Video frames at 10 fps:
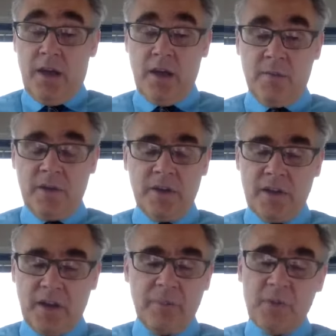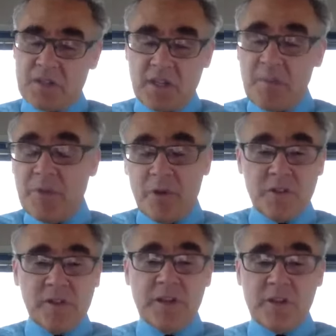and I'm going to skip the whole
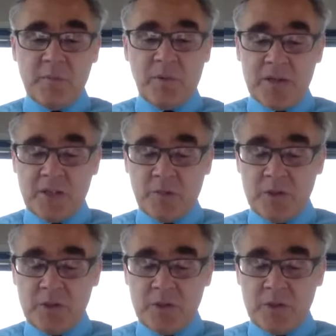selection process.